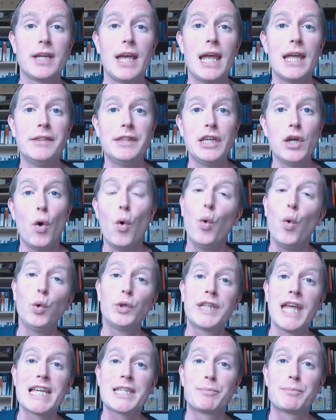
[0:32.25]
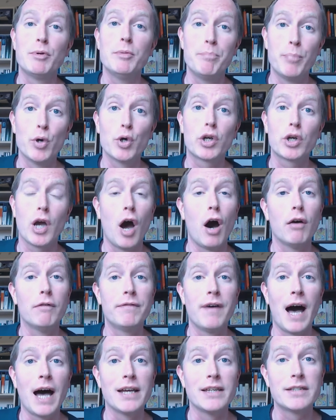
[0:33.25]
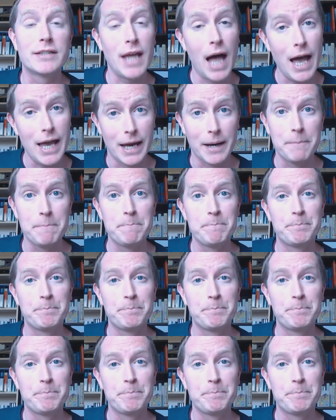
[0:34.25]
in the Old Testament book of Isaiah.